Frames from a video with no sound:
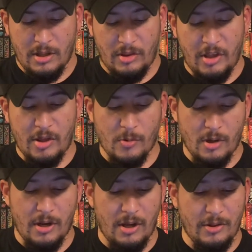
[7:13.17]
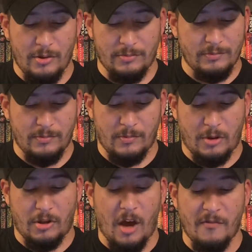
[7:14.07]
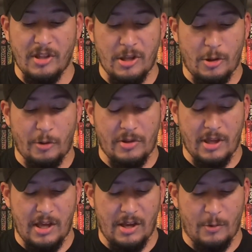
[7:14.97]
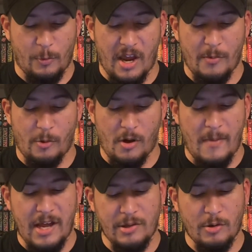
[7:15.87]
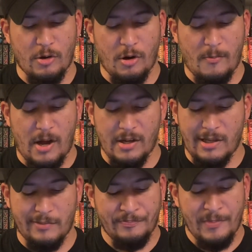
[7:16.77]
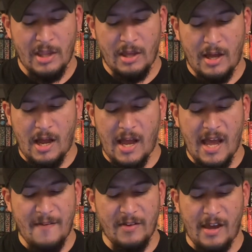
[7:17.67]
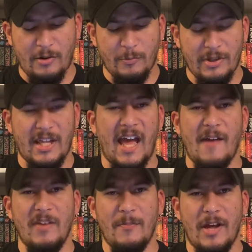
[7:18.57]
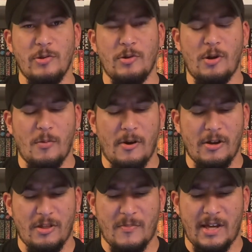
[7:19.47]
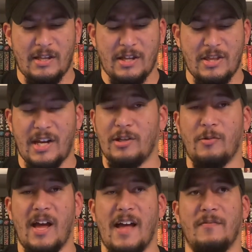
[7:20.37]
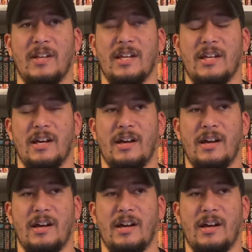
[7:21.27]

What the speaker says: This, another cover that just looks incredible. A magical girl manga. I don't really have any magical girl mangas in my collection. I don't have like